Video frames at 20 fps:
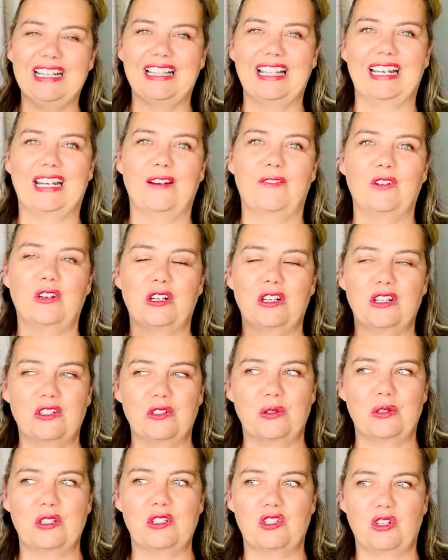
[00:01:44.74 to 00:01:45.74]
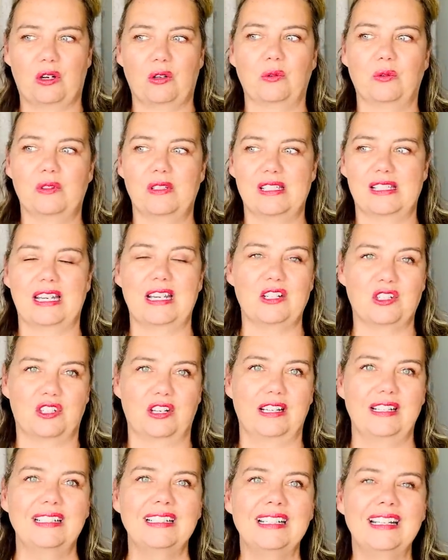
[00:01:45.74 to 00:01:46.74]
like if you're going to do a
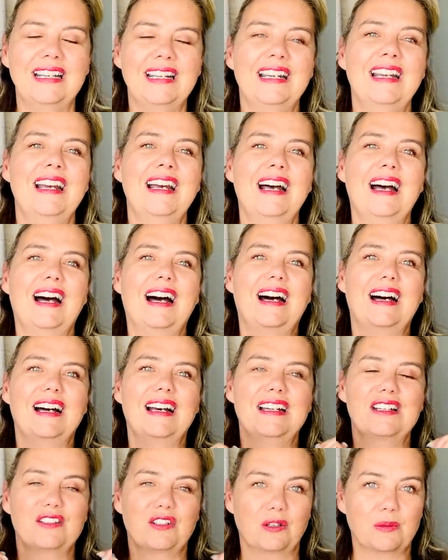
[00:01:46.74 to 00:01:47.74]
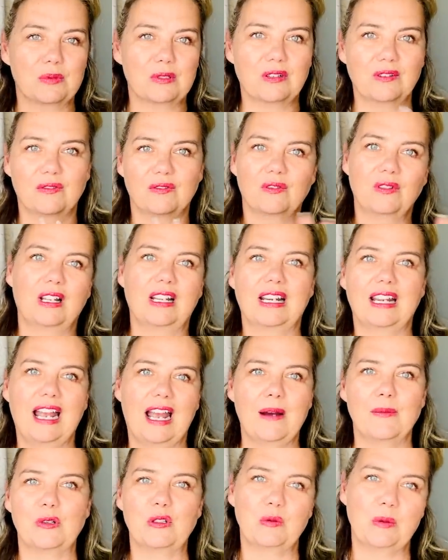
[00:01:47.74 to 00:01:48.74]
generalization in terms of like
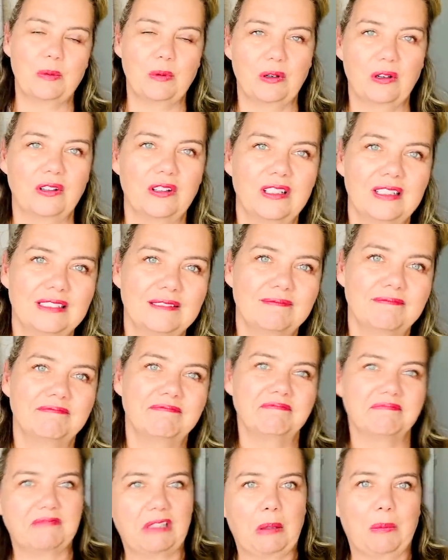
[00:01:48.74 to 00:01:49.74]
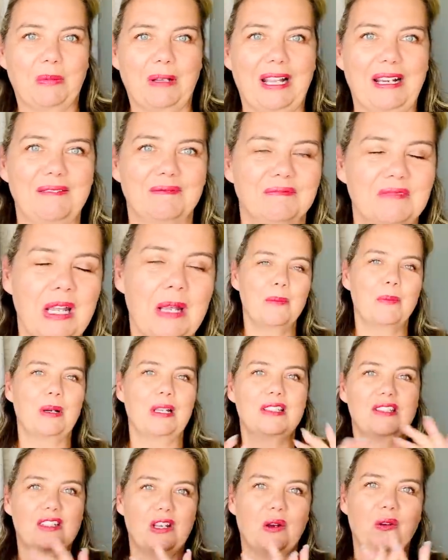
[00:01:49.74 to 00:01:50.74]
how much people complain.
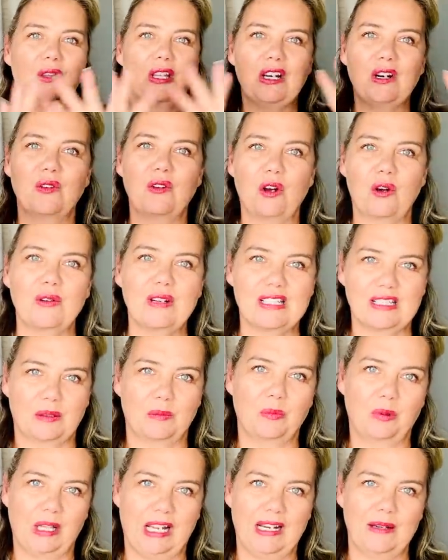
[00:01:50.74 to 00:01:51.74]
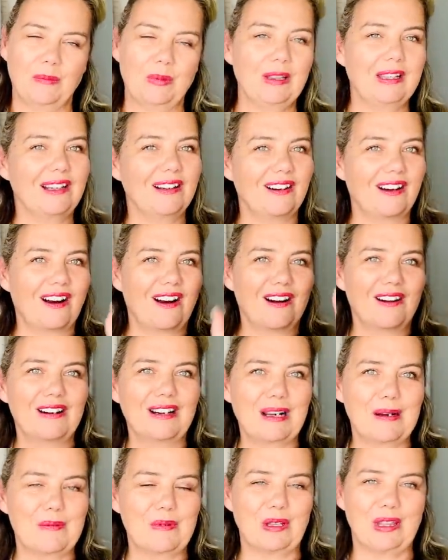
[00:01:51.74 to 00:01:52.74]
But so they don't always complain, but there are
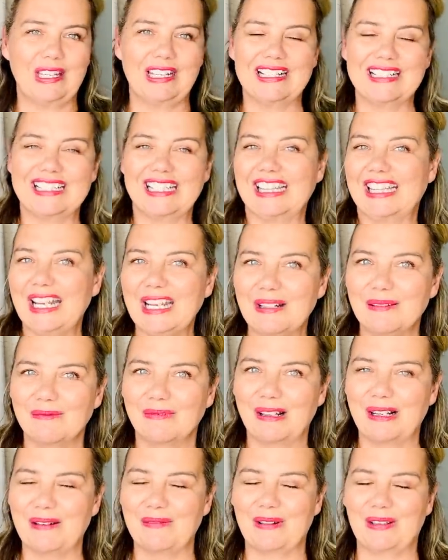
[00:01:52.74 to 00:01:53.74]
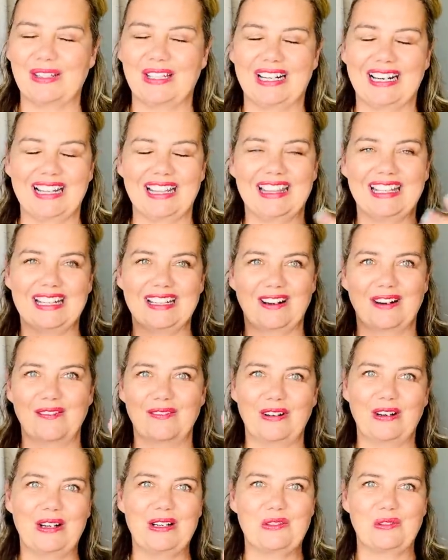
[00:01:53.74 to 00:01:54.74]
a couple things that they complain about that I think are
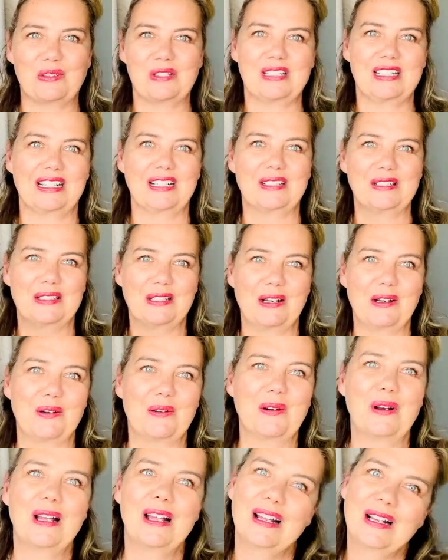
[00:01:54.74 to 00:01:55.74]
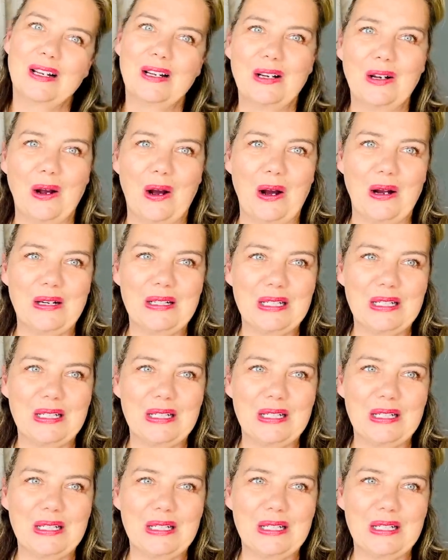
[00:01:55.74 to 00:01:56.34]
very interesting. So on